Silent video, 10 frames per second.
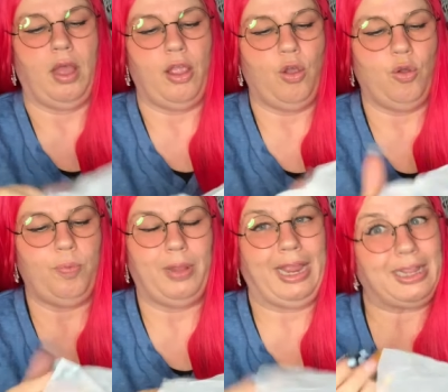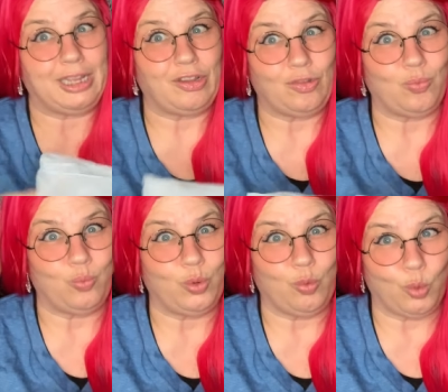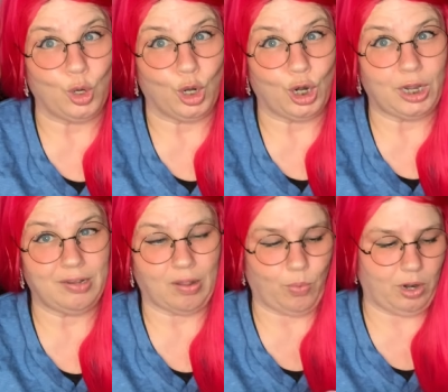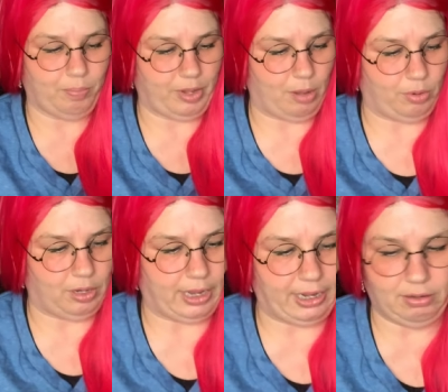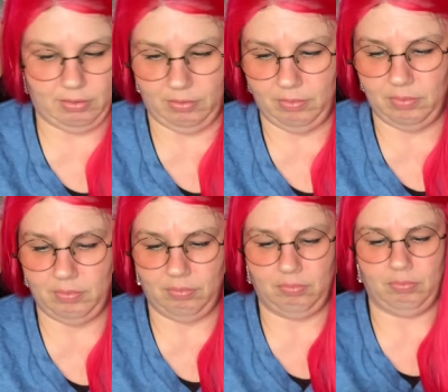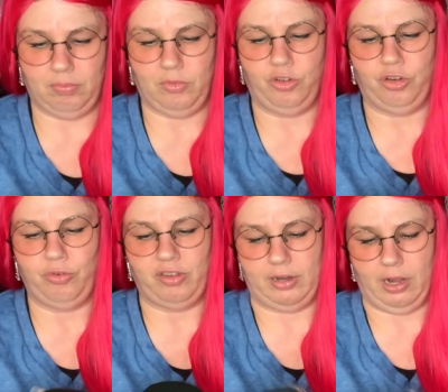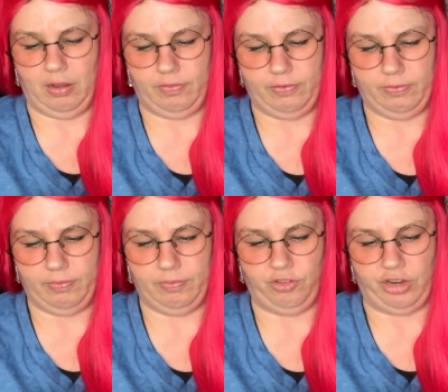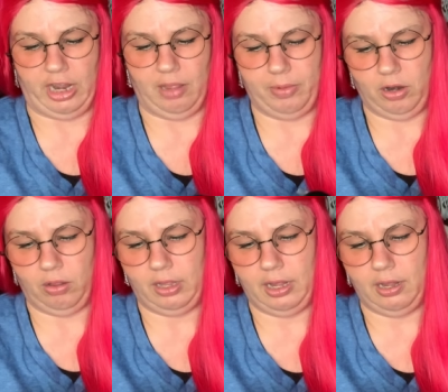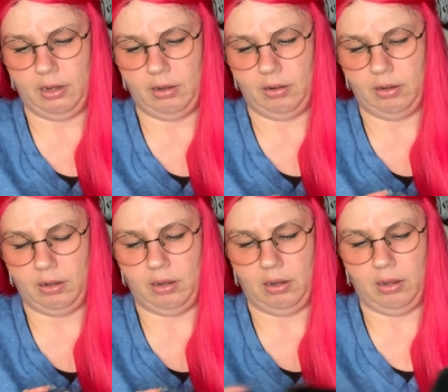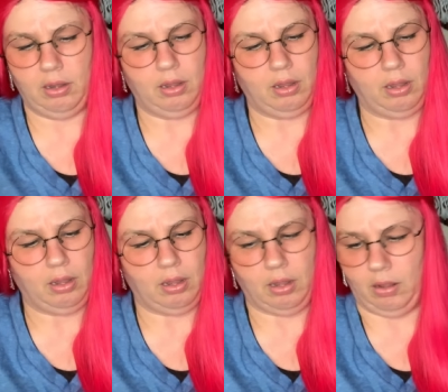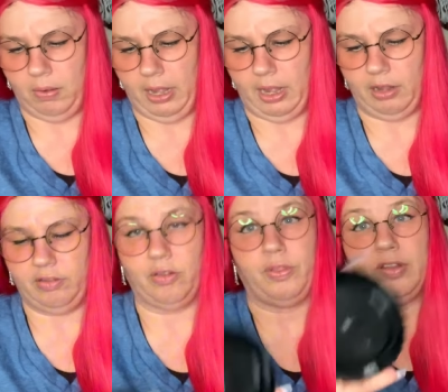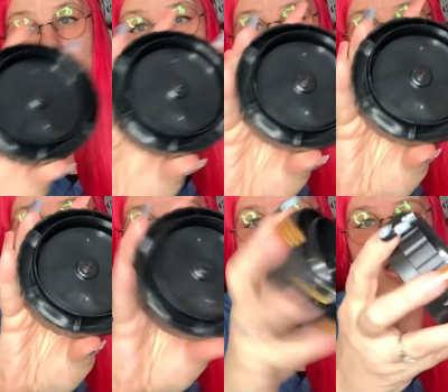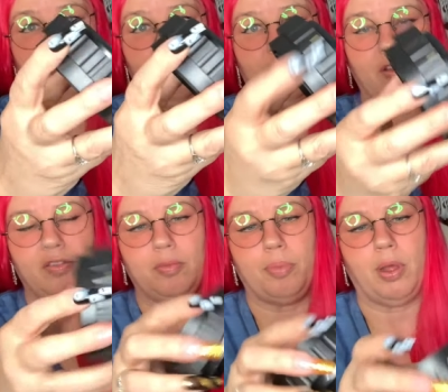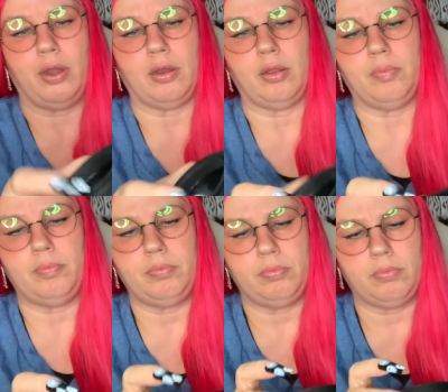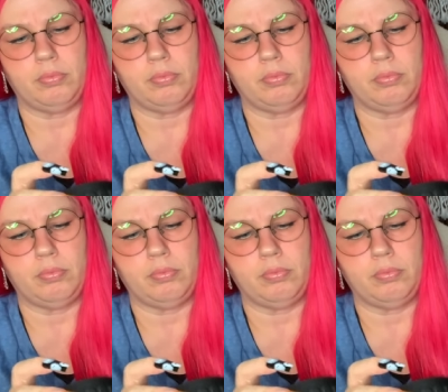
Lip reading: I hope, like, this would work. Because I want to be able to, like, do stuff. Jam and all that. Okay, so this comes off. That's the bottom.